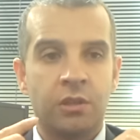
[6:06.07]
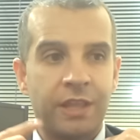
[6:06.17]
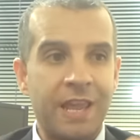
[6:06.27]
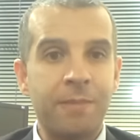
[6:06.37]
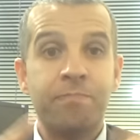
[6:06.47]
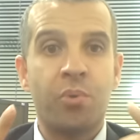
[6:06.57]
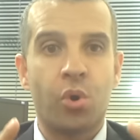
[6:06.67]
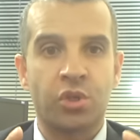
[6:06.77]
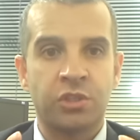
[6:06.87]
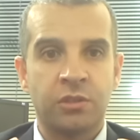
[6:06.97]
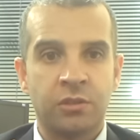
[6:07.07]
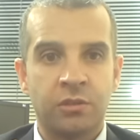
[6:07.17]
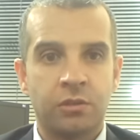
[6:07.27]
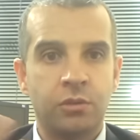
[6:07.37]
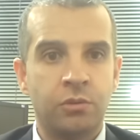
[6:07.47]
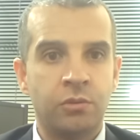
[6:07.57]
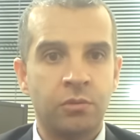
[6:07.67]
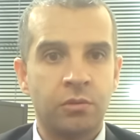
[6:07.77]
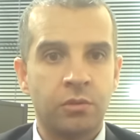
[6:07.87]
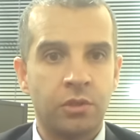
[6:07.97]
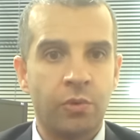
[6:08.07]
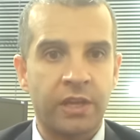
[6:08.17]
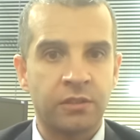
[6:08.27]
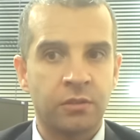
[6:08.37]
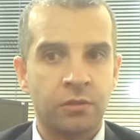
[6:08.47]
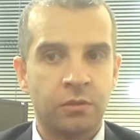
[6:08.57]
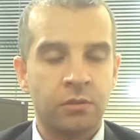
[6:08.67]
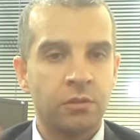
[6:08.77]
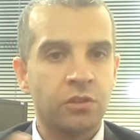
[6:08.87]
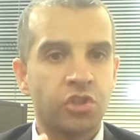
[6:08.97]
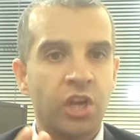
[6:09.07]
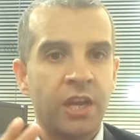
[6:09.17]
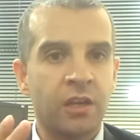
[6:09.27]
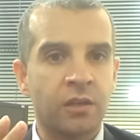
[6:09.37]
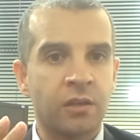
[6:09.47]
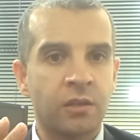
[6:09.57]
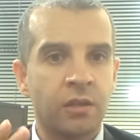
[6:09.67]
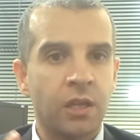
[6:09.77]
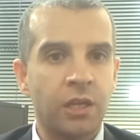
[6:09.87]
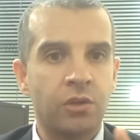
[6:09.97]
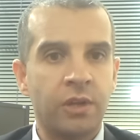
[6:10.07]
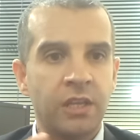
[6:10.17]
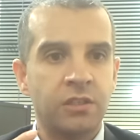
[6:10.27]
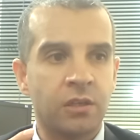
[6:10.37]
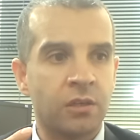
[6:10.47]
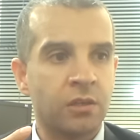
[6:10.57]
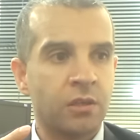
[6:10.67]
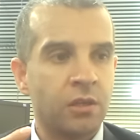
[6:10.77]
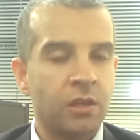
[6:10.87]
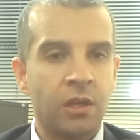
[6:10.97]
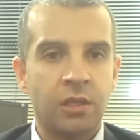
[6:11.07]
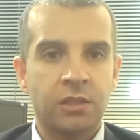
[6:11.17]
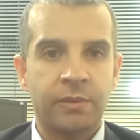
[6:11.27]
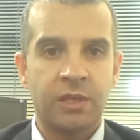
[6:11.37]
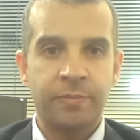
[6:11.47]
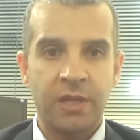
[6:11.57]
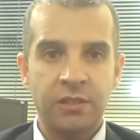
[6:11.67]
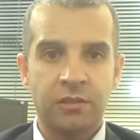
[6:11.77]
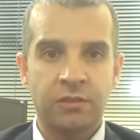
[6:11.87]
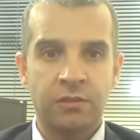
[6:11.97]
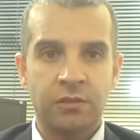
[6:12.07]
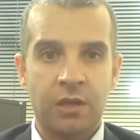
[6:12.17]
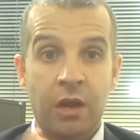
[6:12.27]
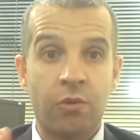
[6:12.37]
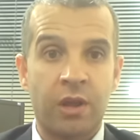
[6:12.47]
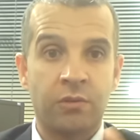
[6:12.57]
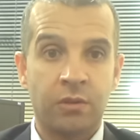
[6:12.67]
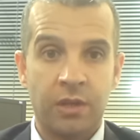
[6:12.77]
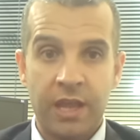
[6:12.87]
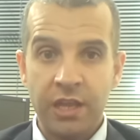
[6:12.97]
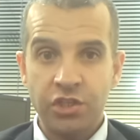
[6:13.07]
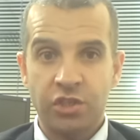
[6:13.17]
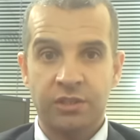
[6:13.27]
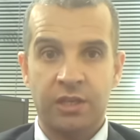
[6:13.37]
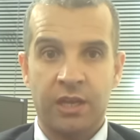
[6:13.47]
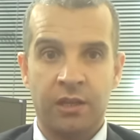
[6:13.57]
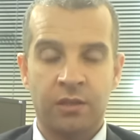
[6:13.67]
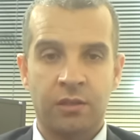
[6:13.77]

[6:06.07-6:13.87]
They import to US, China, Indonesia, and some other places around Asia side.